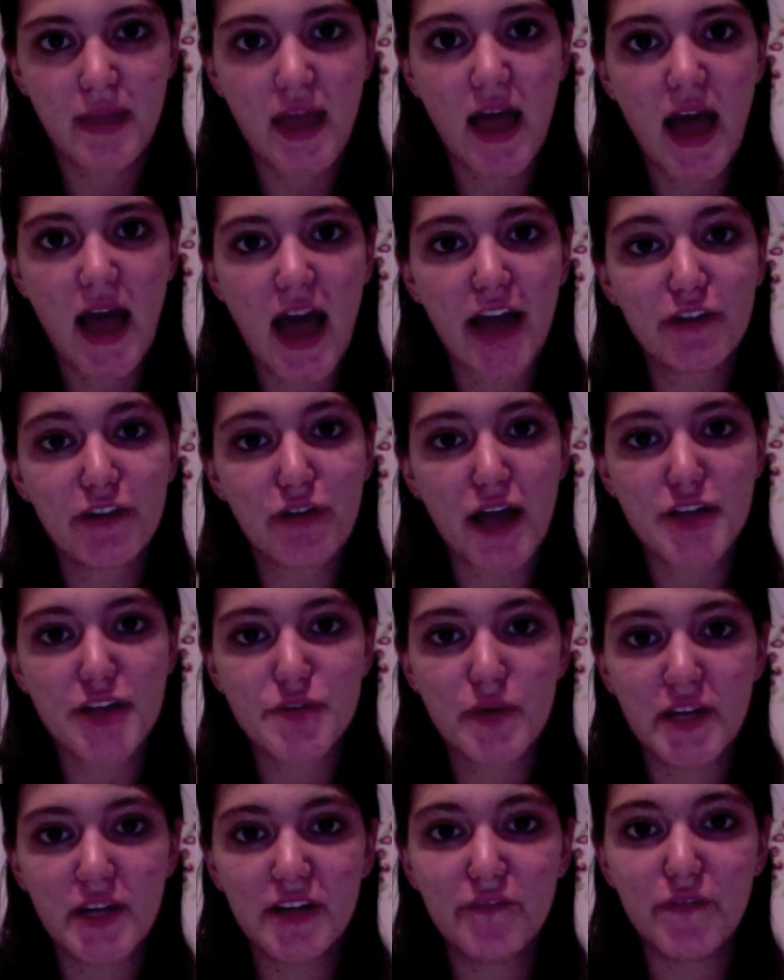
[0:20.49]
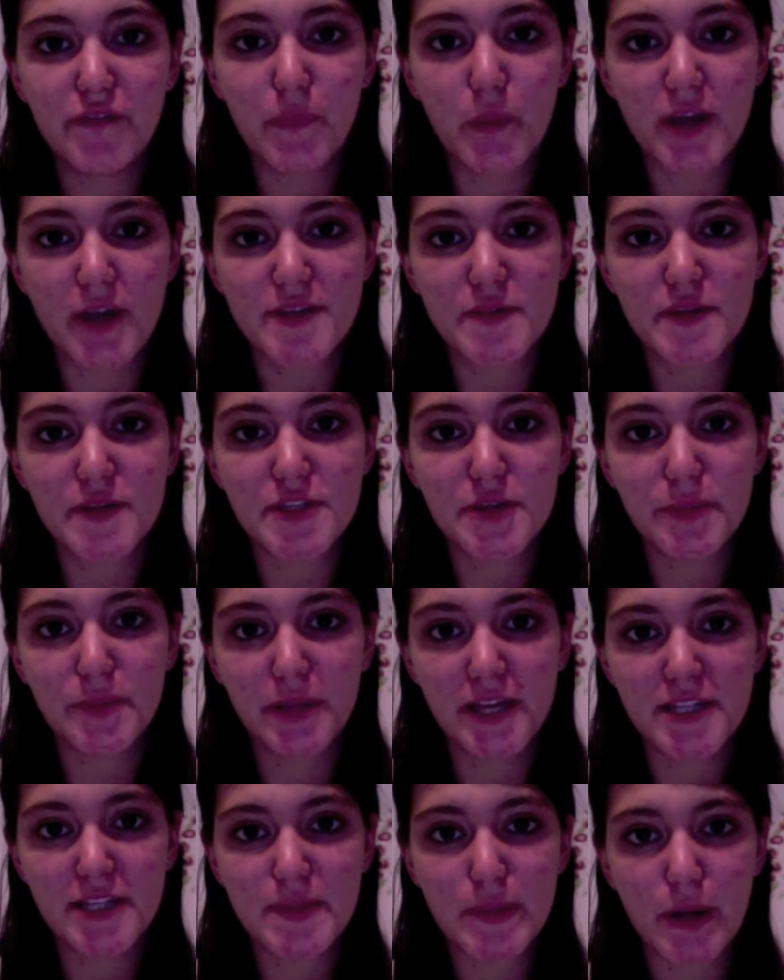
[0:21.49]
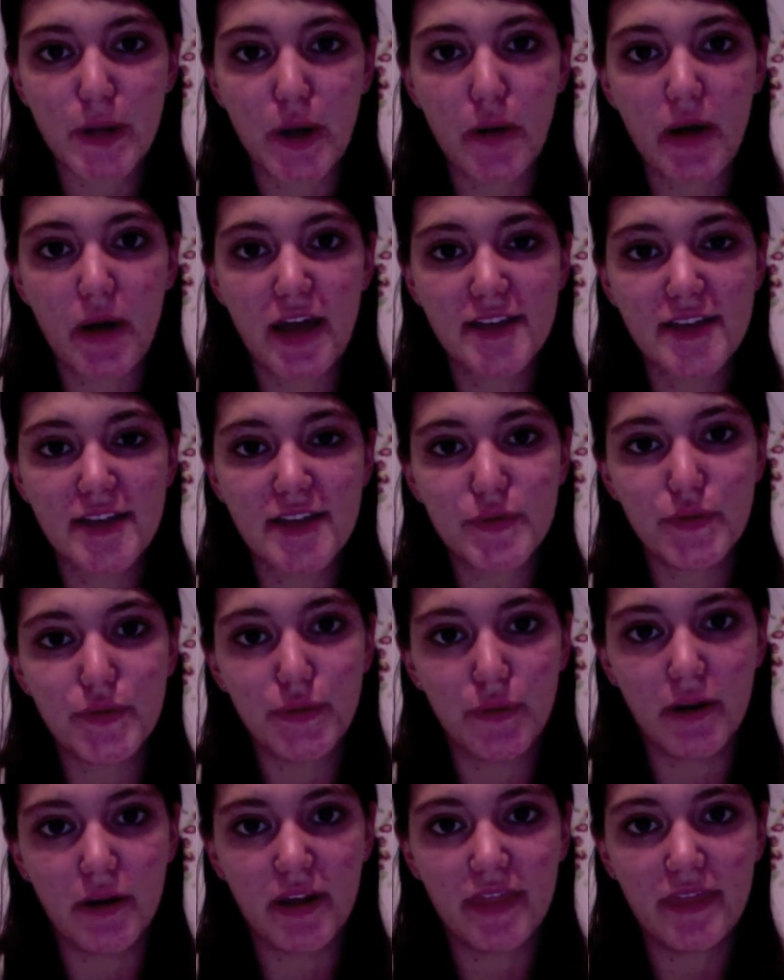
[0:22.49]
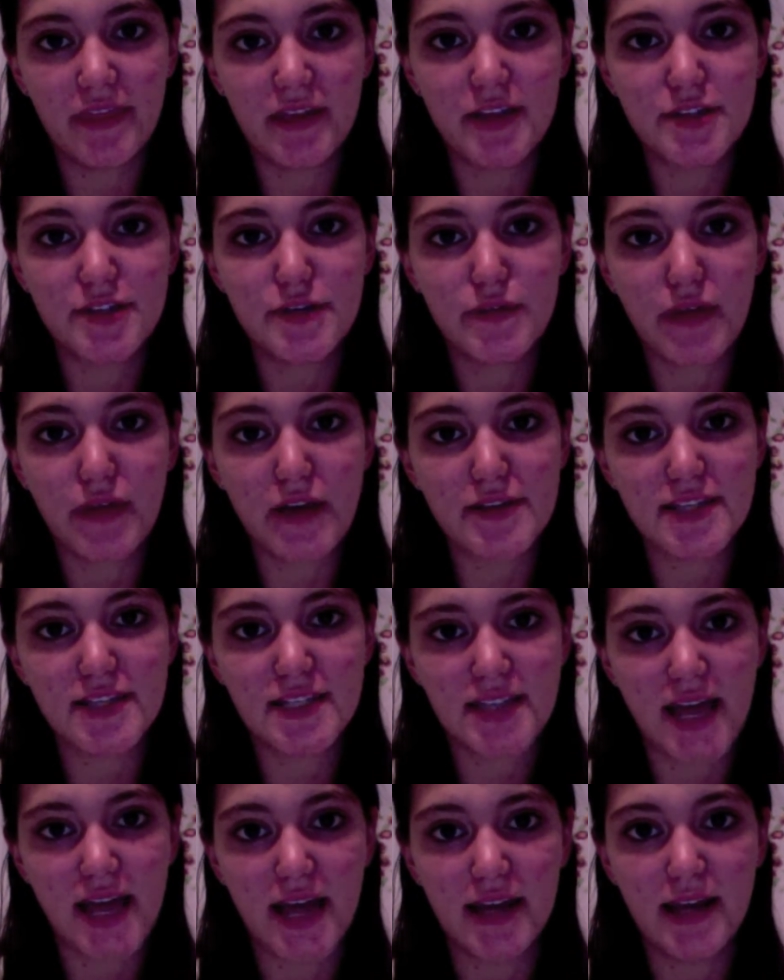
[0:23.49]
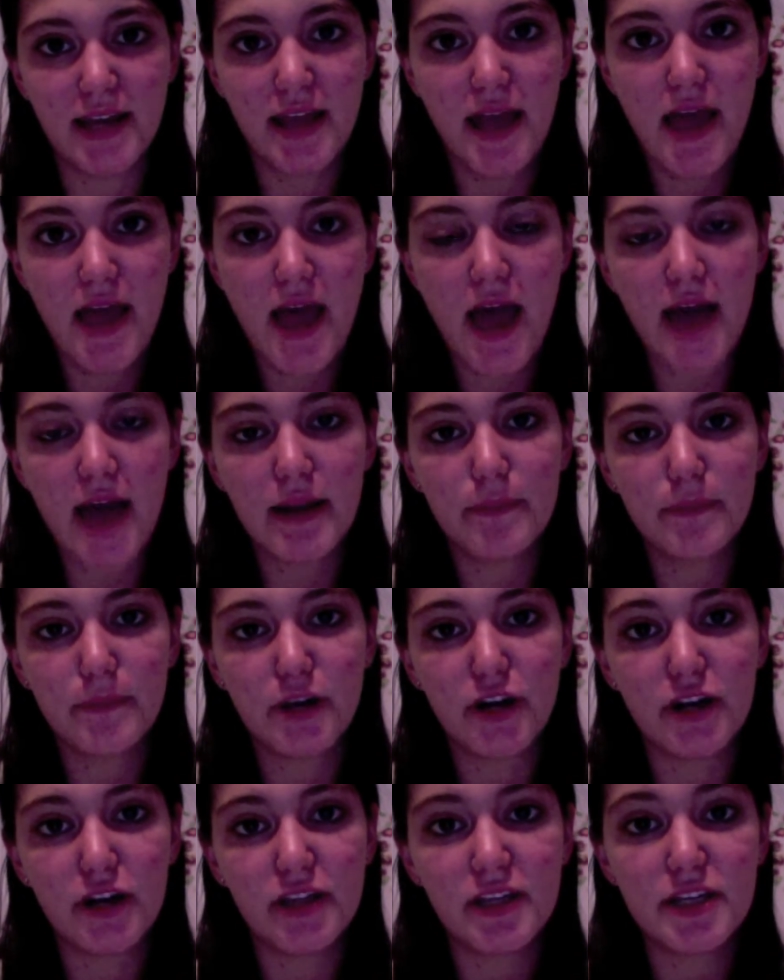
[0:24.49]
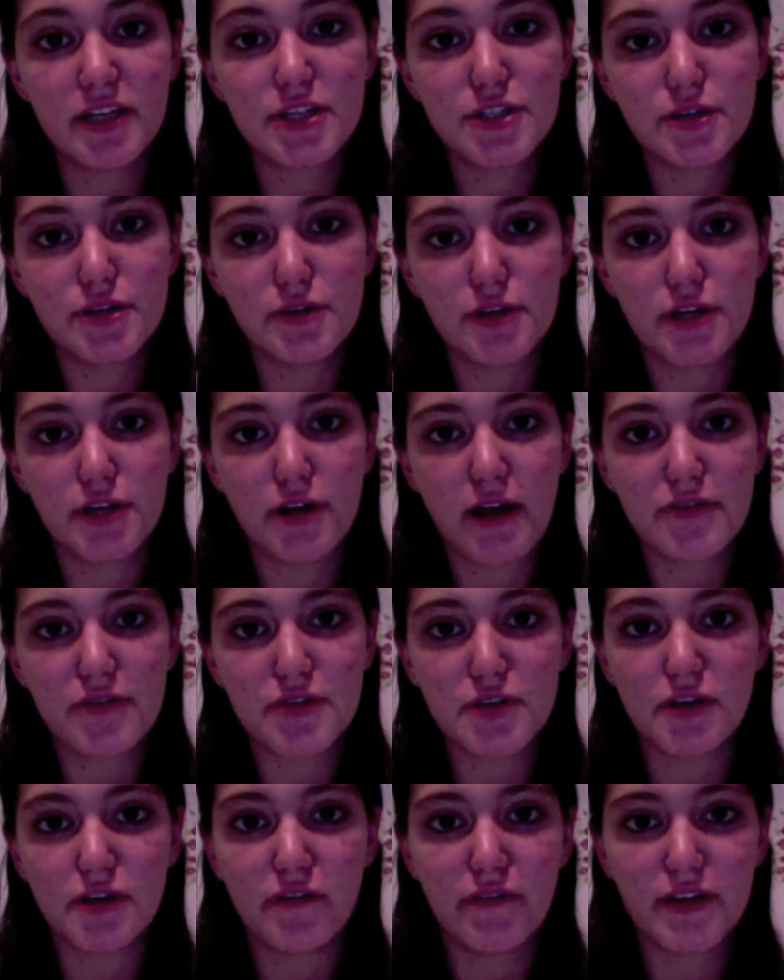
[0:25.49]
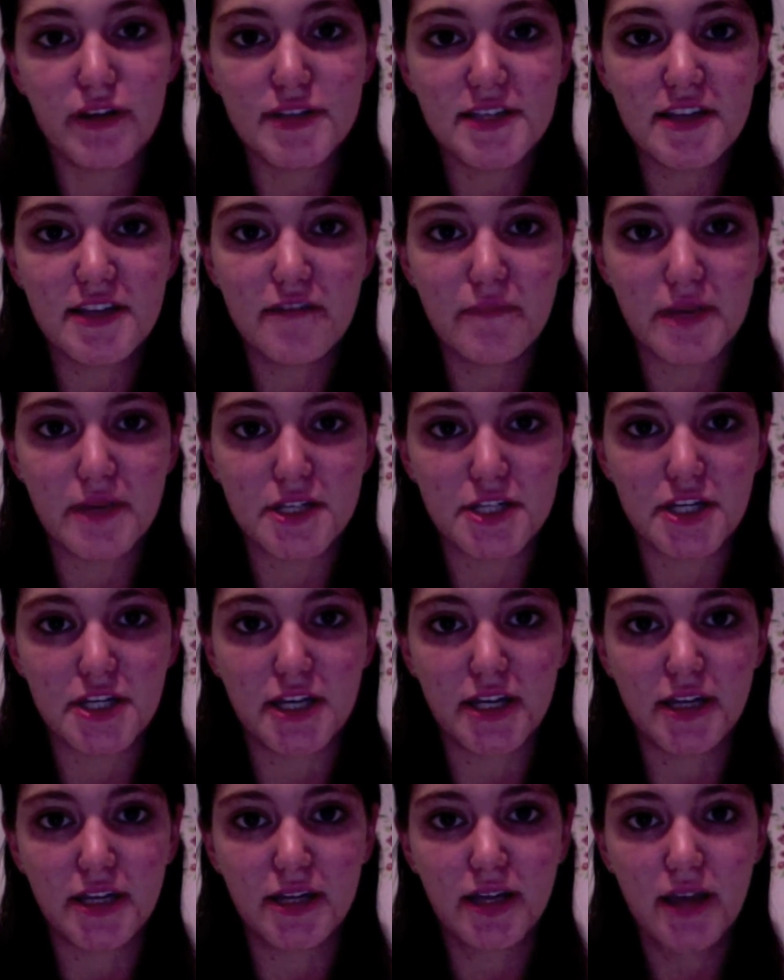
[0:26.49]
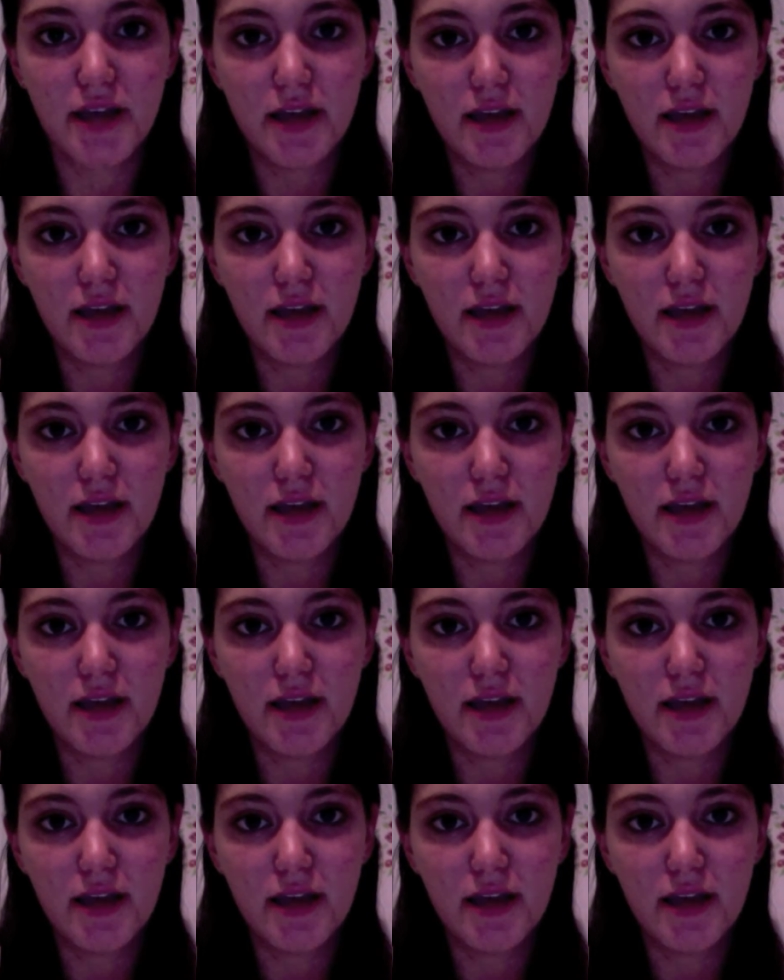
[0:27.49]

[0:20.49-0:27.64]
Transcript: I graduated from West Windsor-Plainsboro High School North in 2010, and I'm currently a junior at the University of Michigan,